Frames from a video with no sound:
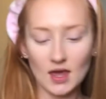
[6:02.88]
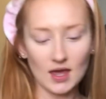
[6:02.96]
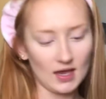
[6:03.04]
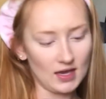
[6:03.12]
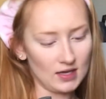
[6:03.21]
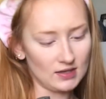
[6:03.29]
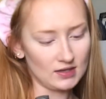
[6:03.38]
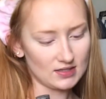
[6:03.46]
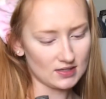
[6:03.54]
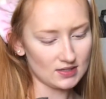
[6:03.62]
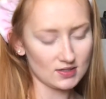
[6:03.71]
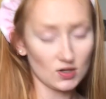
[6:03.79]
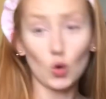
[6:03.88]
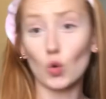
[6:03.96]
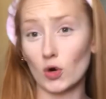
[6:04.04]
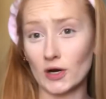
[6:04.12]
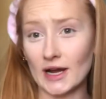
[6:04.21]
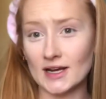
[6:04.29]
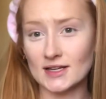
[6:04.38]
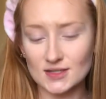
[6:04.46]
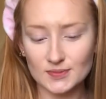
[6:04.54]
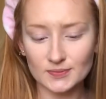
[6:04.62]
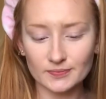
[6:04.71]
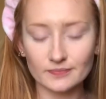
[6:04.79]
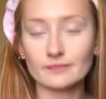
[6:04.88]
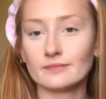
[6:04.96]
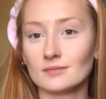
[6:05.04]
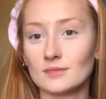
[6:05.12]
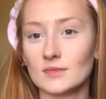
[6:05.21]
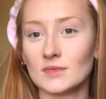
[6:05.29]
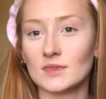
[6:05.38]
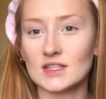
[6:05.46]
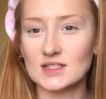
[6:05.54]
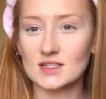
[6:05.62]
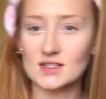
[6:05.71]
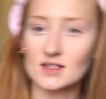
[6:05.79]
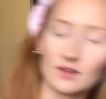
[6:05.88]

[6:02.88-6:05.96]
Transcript: and this is Orgasm. This is